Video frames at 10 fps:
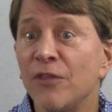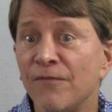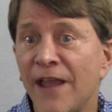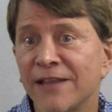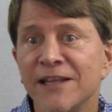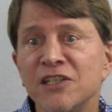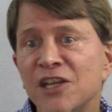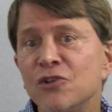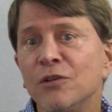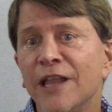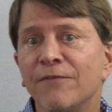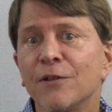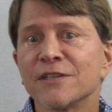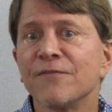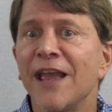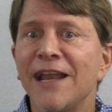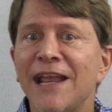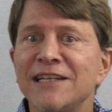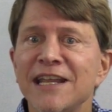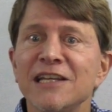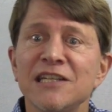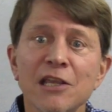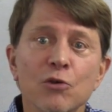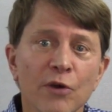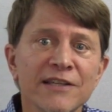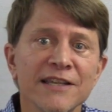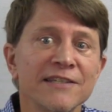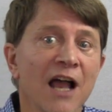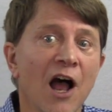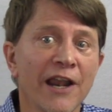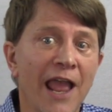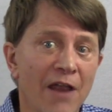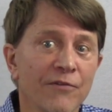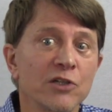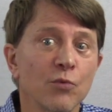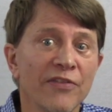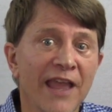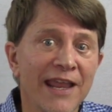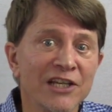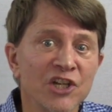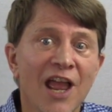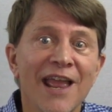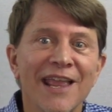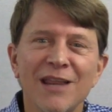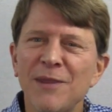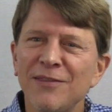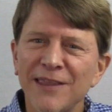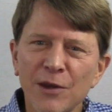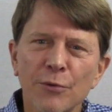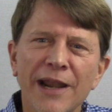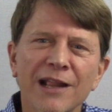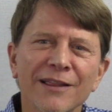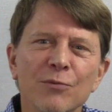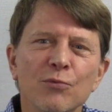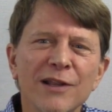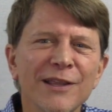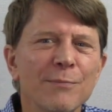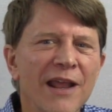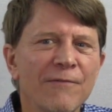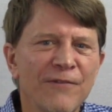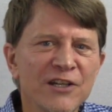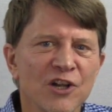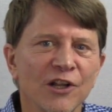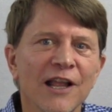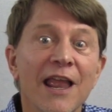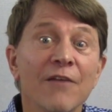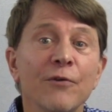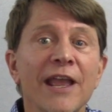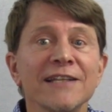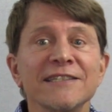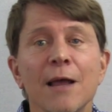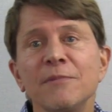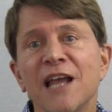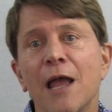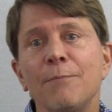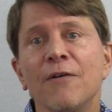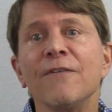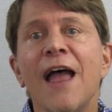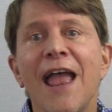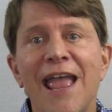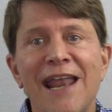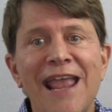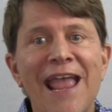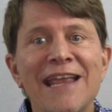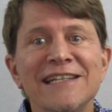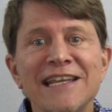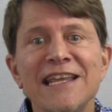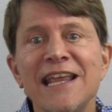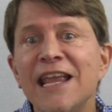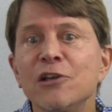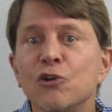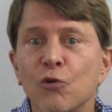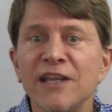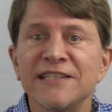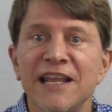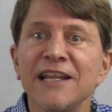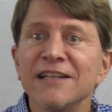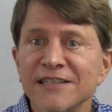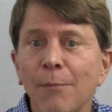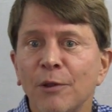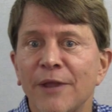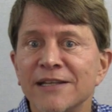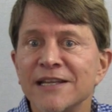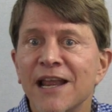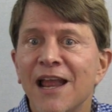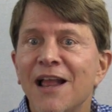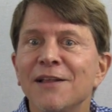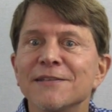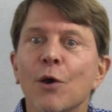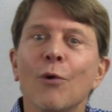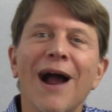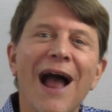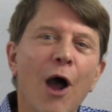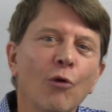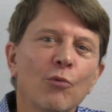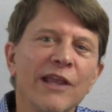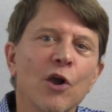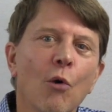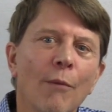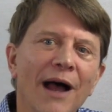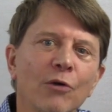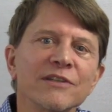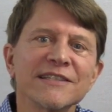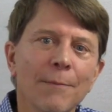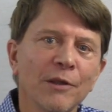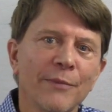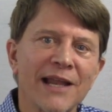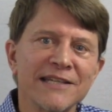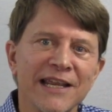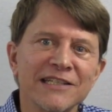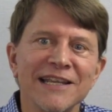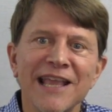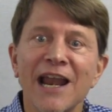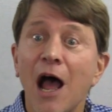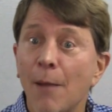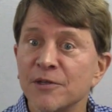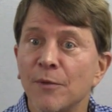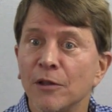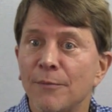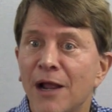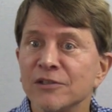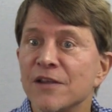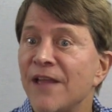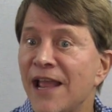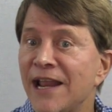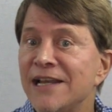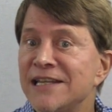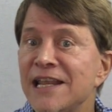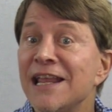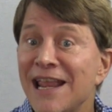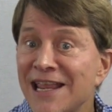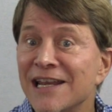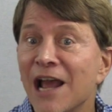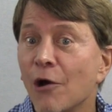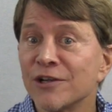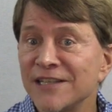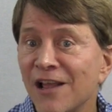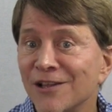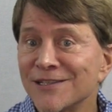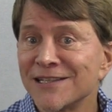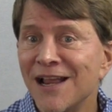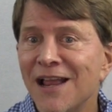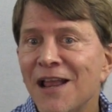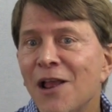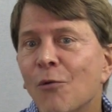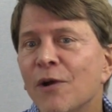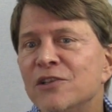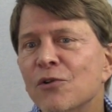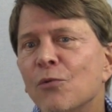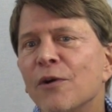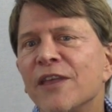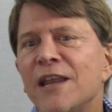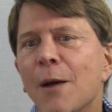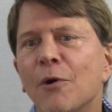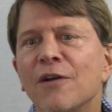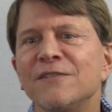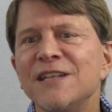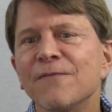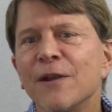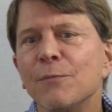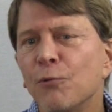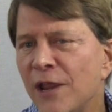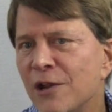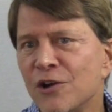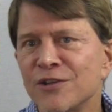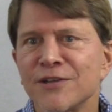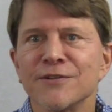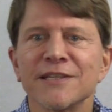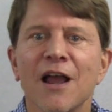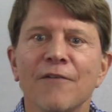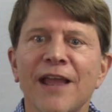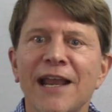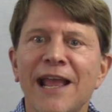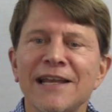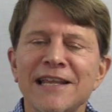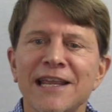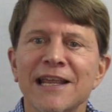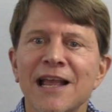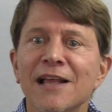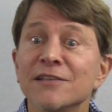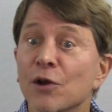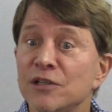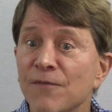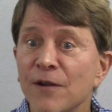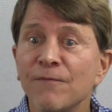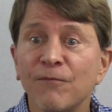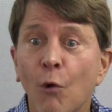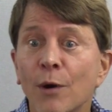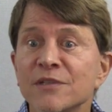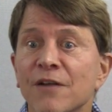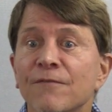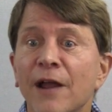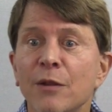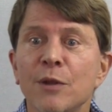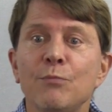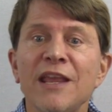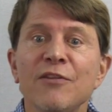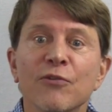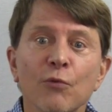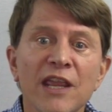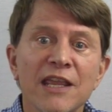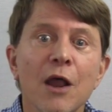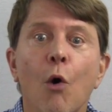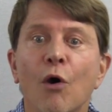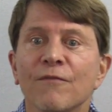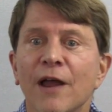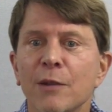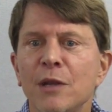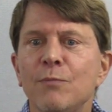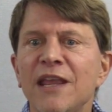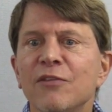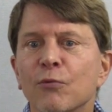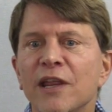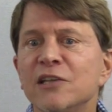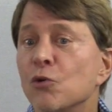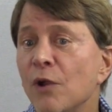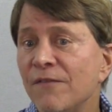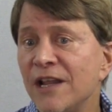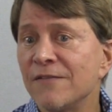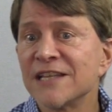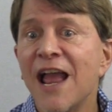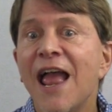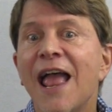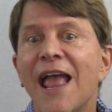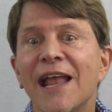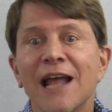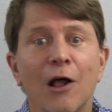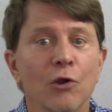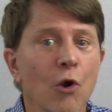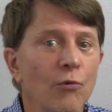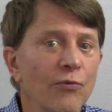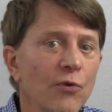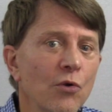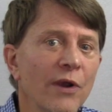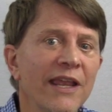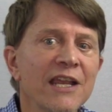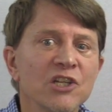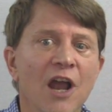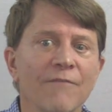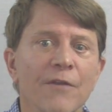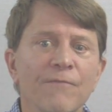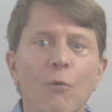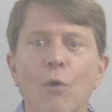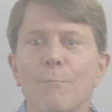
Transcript: the fact that tissue levels of NAD decreases on average with age, it'd be theoretically really beneficial if we had some type of NAD increasing supplement. So, how do we go about supplementing to get optimal amounts of NAD in our cells? We do it with a number of different precursors of NAD, so different forms of vitamin B3 or vitamin B3 derivatives, and I'll go through each of the four